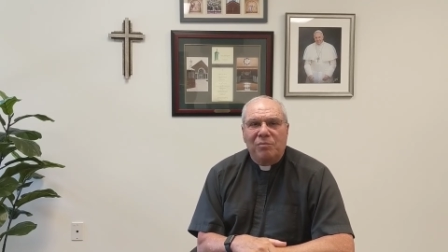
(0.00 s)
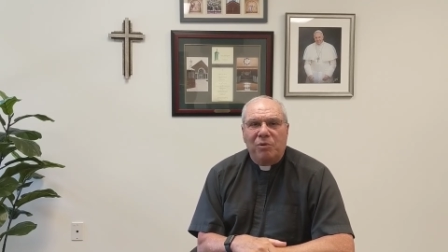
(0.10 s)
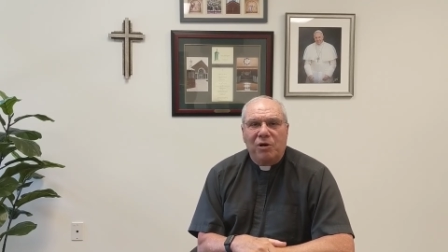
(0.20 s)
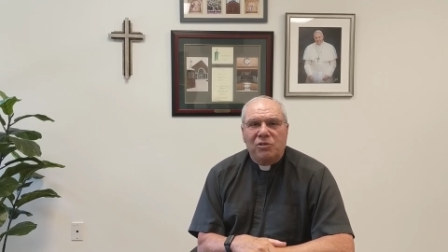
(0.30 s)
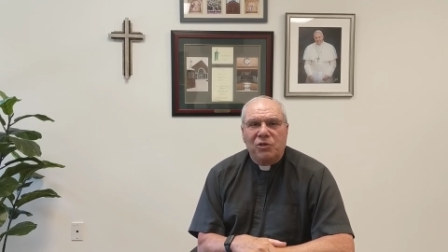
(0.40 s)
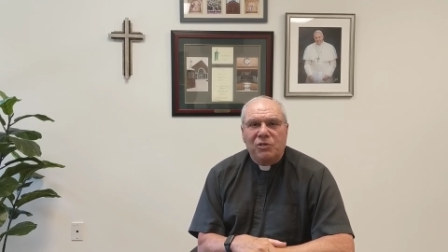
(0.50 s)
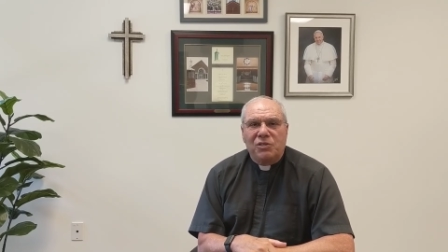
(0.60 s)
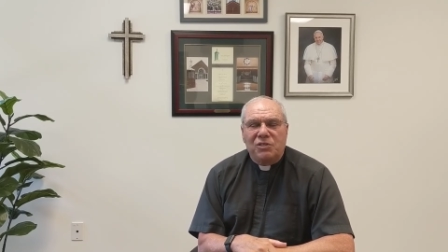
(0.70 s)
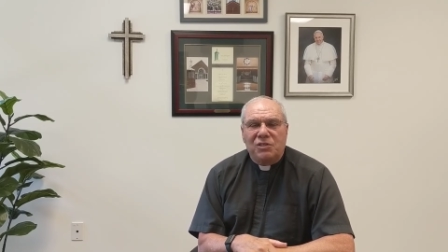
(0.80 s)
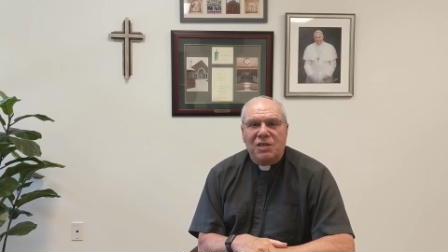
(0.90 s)
But our
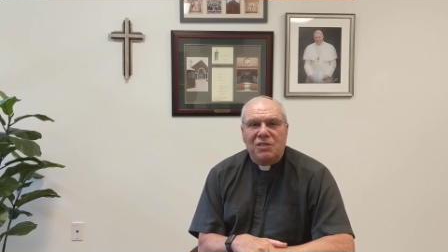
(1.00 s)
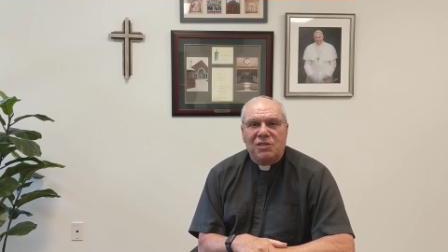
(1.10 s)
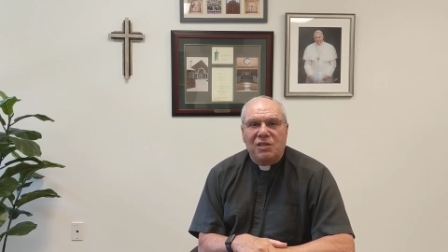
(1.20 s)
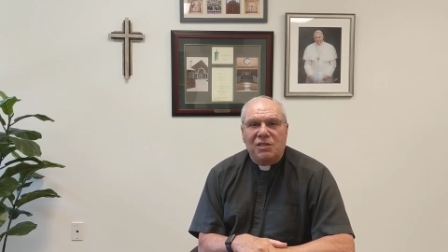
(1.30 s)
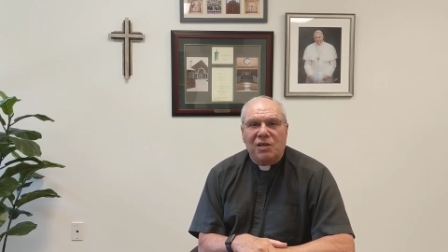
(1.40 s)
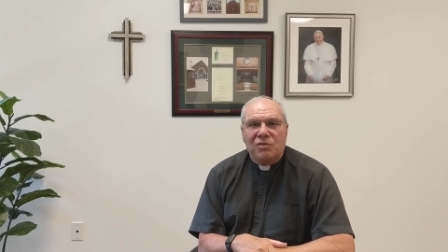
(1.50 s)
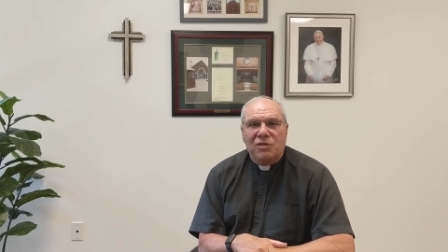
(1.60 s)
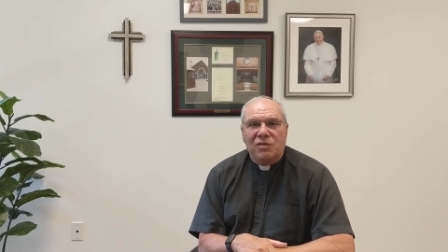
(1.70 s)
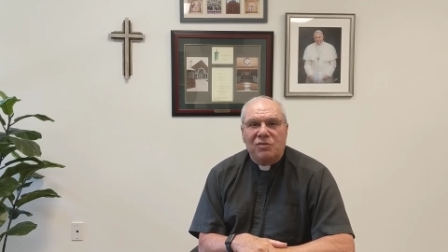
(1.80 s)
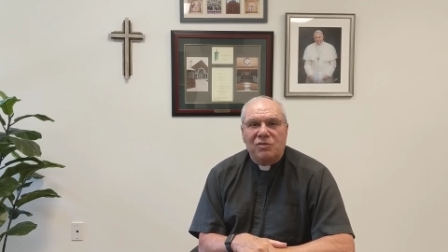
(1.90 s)
church's teaching tells
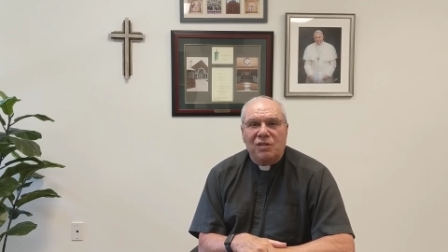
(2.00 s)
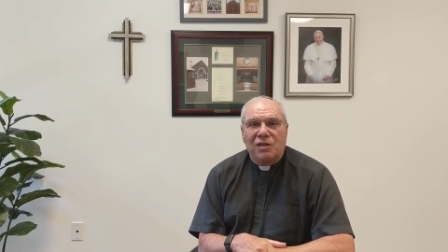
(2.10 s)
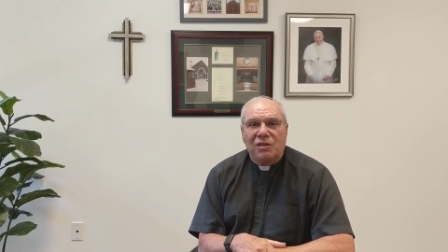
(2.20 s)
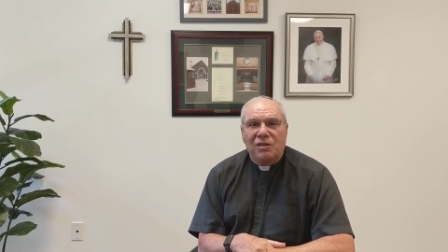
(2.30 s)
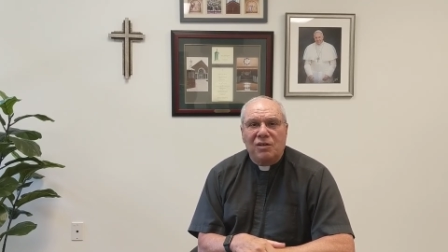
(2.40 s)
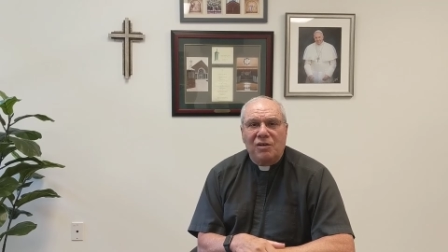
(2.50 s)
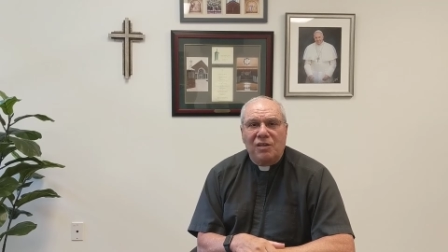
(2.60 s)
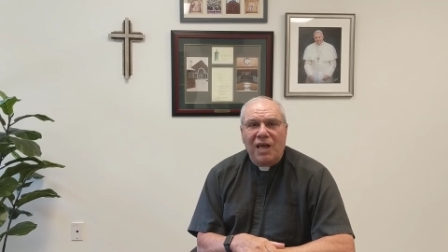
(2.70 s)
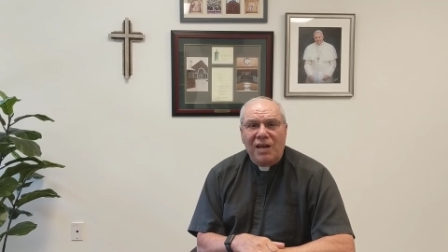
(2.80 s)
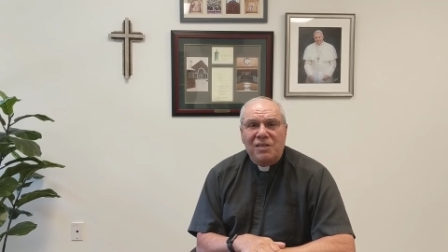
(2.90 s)
us that
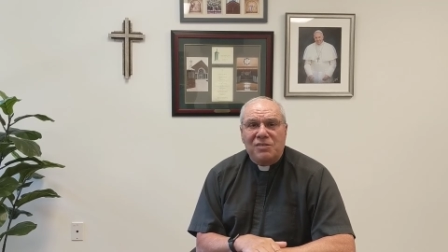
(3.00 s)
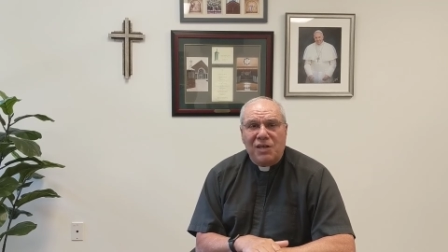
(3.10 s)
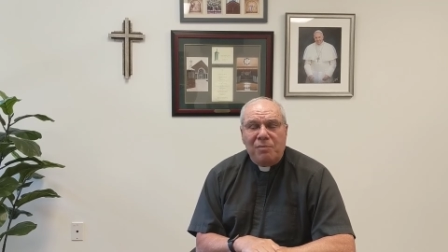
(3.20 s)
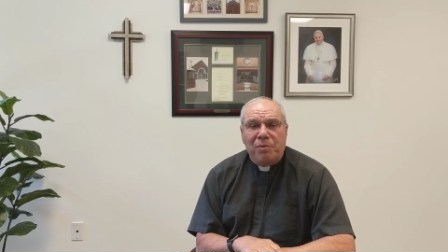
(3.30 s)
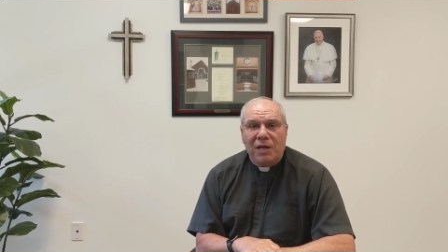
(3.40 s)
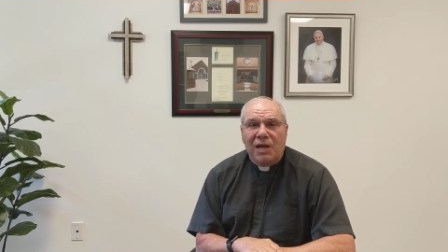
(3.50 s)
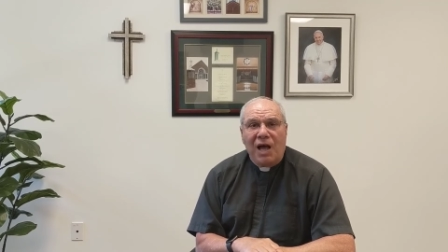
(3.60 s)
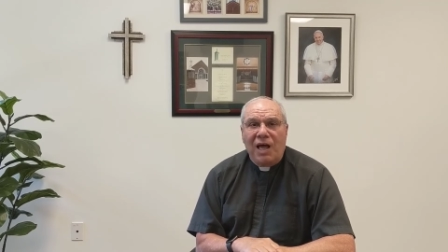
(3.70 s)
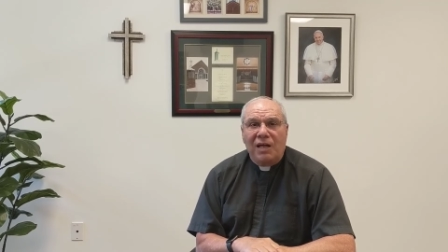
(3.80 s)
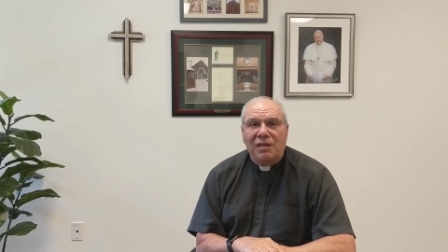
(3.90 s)
that is set by
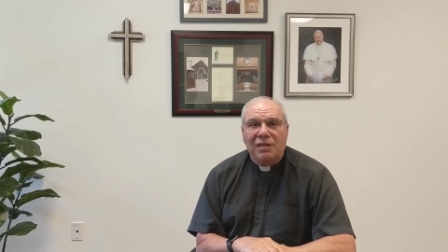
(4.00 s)
God